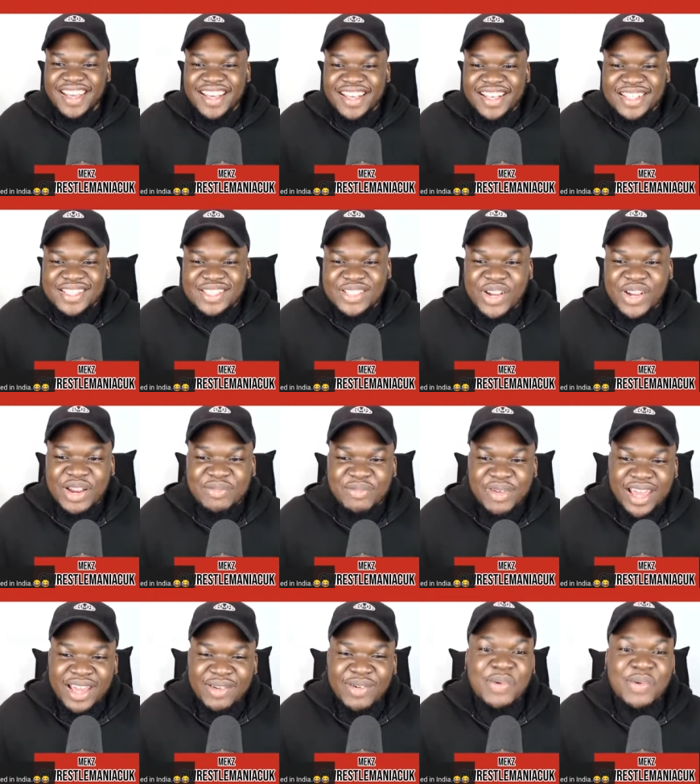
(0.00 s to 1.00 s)
Sorry,
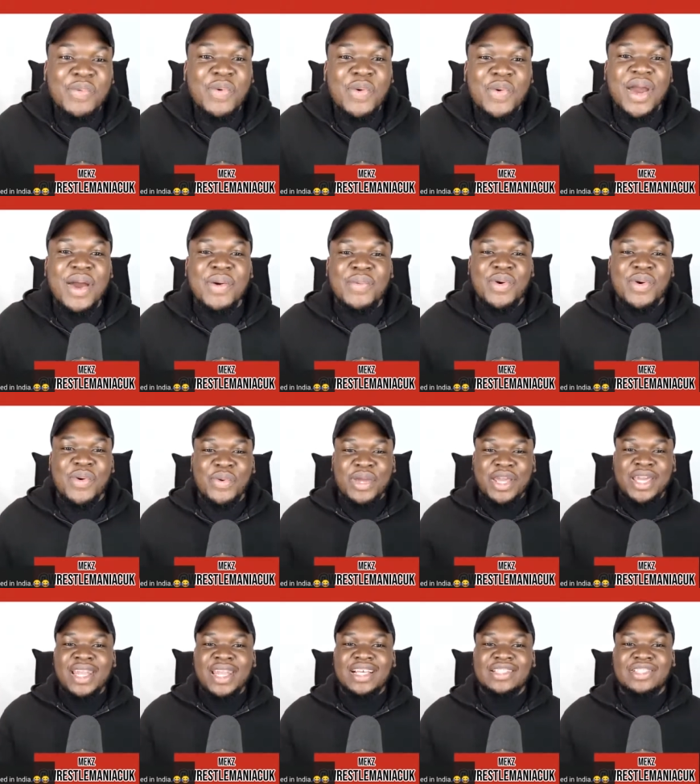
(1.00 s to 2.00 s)
mate. Well, we
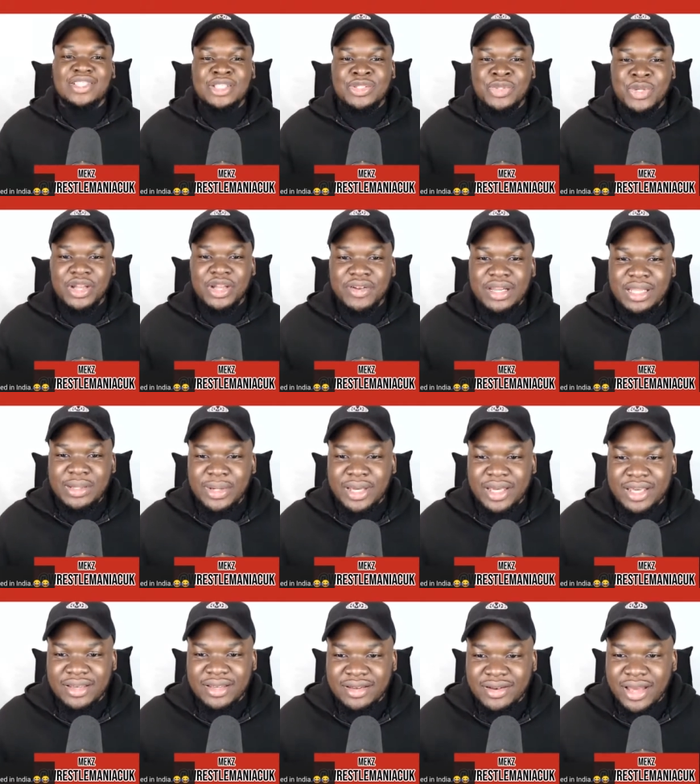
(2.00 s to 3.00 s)
connect on Twitter
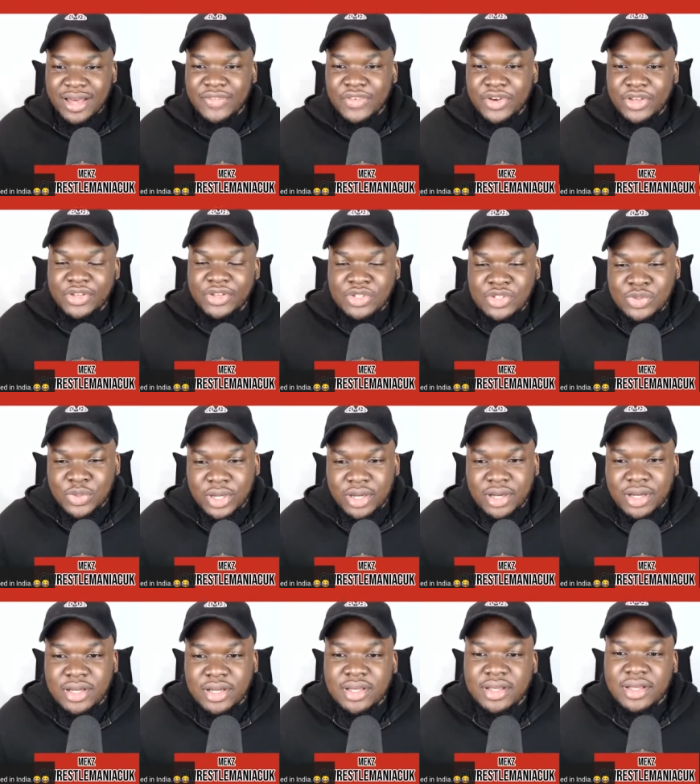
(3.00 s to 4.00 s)
anyway. I've got your
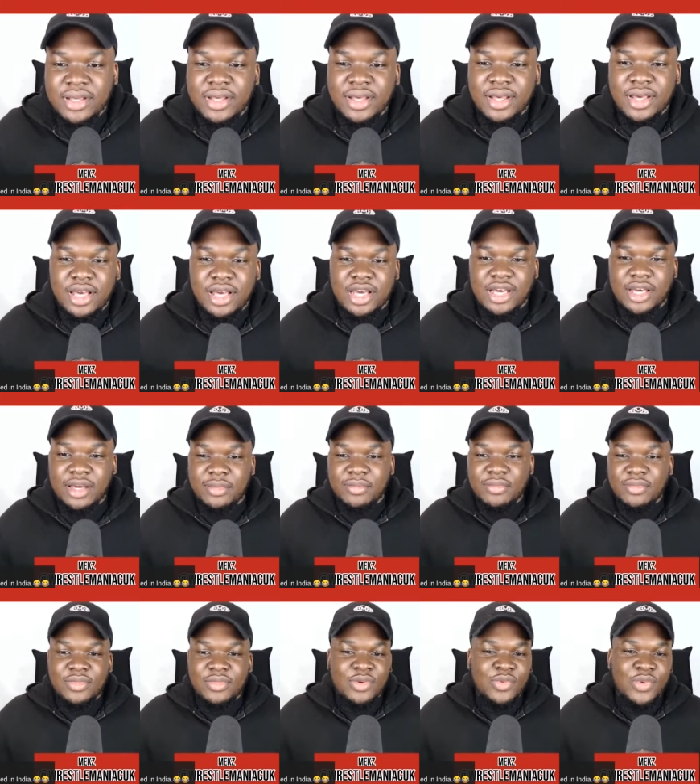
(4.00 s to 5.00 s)
Twitter.
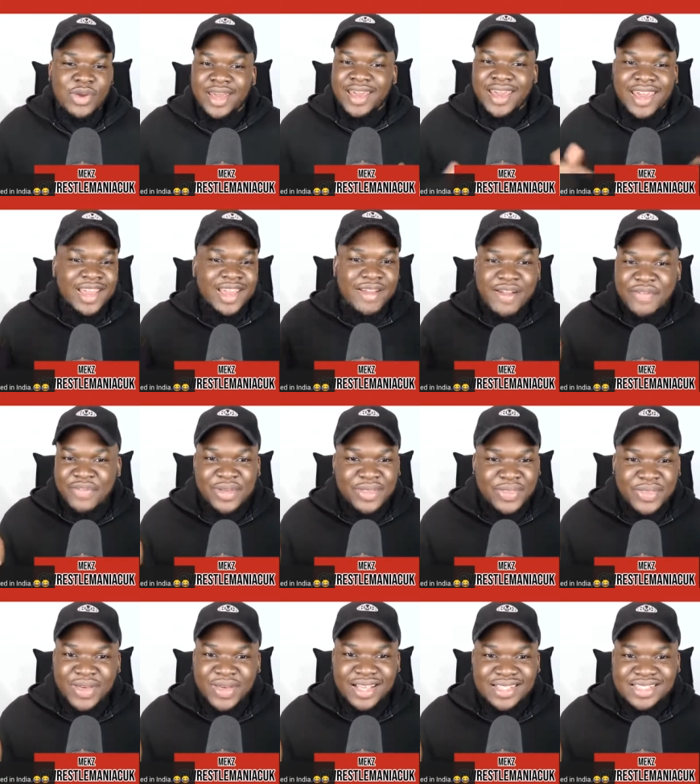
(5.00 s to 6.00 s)
We're here every
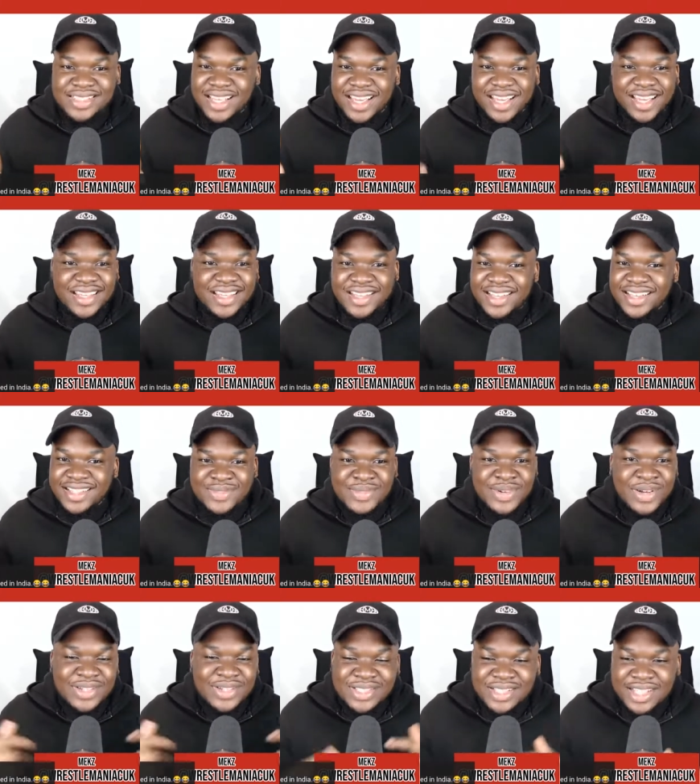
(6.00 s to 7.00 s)
Thursday as
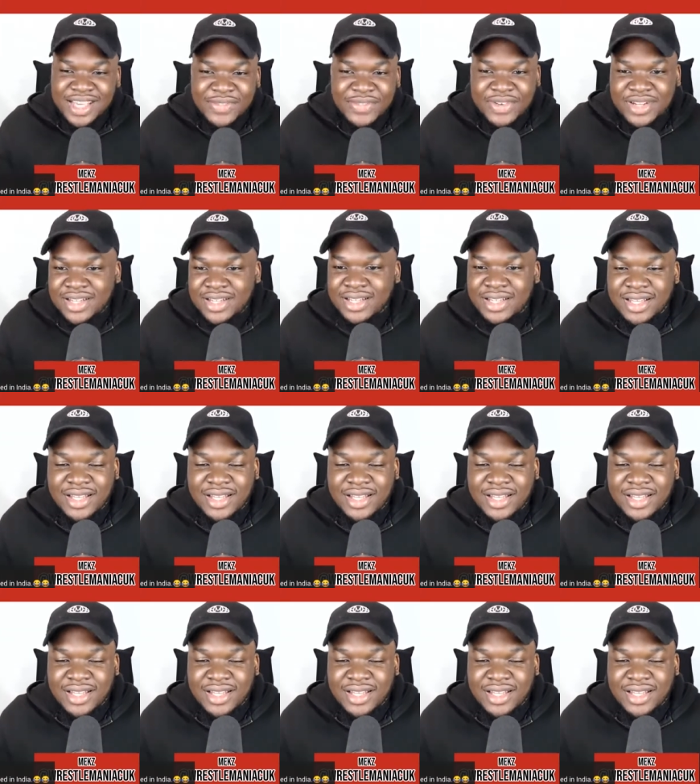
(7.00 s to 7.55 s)
well together.